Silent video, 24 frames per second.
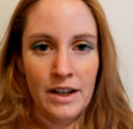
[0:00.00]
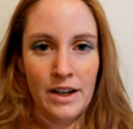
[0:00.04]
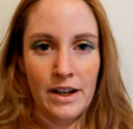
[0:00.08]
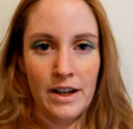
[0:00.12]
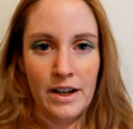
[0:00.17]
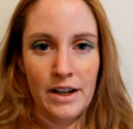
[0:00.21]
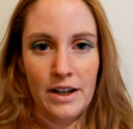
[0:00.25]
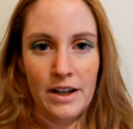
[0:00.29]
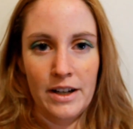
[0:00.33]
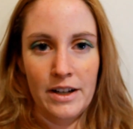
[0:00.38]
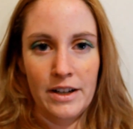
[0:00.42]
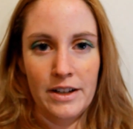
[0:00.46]

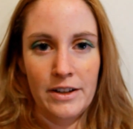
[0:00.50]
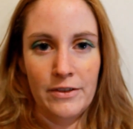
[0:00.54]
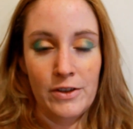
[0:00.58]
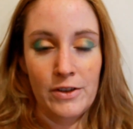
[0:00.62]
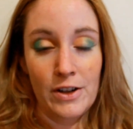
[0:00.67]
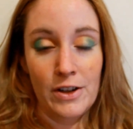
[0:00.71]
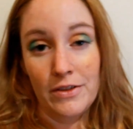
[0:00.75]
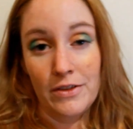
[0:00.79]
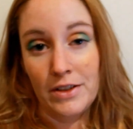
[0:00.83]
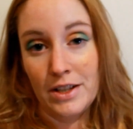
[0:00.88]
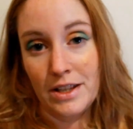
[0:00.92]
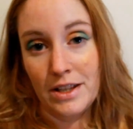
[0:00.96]
If
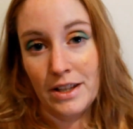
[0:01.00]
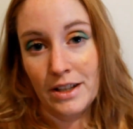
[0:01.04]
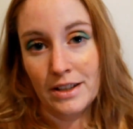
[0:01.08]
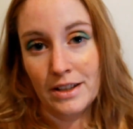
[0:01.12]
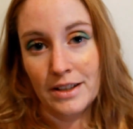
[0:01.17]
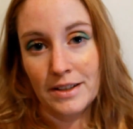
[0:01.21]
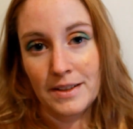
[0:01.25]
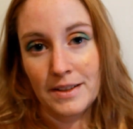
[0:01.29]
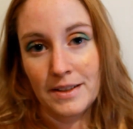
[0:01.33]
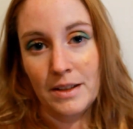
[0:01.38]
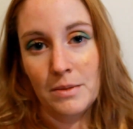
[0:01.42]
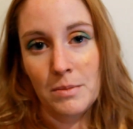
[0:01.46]
you have anything
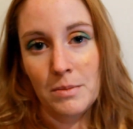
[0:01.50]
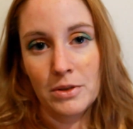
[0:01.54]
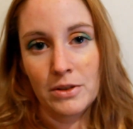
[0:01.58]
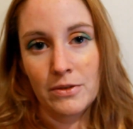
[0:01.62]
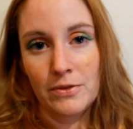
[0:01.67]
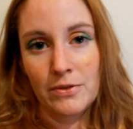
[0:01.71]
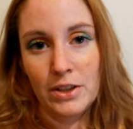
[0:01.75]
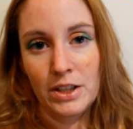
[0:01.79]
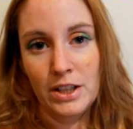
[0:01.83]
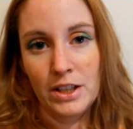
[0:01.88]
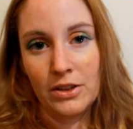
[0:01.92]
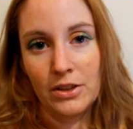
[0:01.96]
to say about
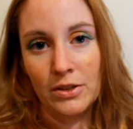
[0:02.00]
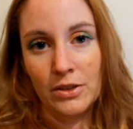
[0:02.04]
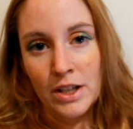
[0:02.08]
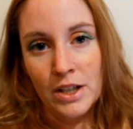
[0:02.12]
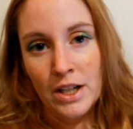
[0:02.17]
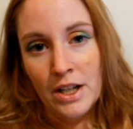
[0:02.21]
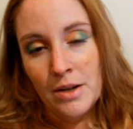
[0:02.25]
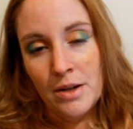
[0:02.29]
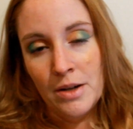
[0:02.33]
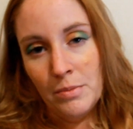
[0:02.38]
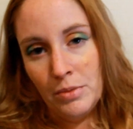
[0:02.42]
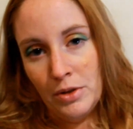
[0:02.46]
the video,
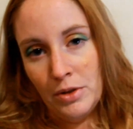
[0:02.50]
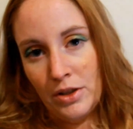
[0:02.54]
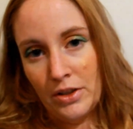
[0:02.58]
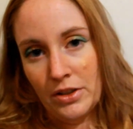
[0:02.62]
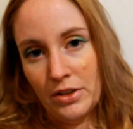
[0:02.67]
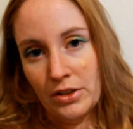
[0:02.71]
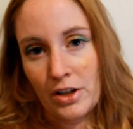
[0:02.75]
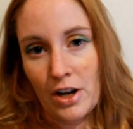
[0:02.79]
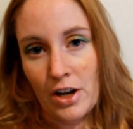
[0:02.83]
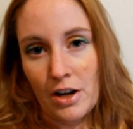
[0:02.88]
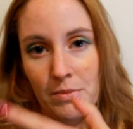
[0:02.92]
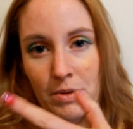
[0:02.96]
put it in
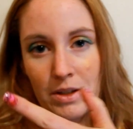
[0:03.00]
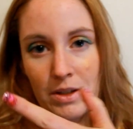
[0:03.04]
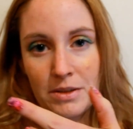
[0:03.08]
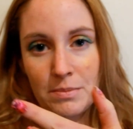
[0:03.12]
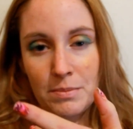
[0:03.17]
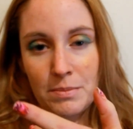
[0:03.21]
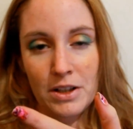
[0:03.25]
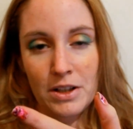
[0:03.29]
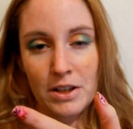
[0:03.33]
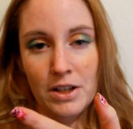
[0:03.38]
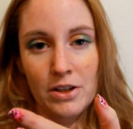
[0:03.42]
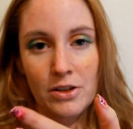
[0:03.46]
your comments
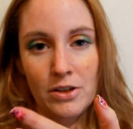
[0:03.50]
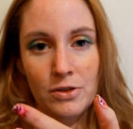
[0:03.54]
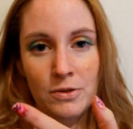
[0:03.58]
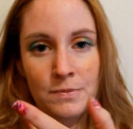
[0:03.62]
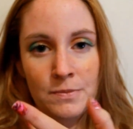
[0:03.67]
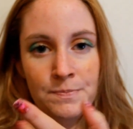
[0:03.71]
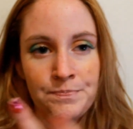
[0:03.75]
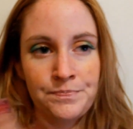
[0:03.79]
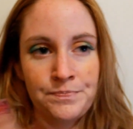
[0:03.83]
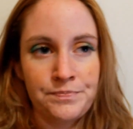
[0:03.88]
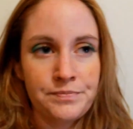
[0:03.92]
below.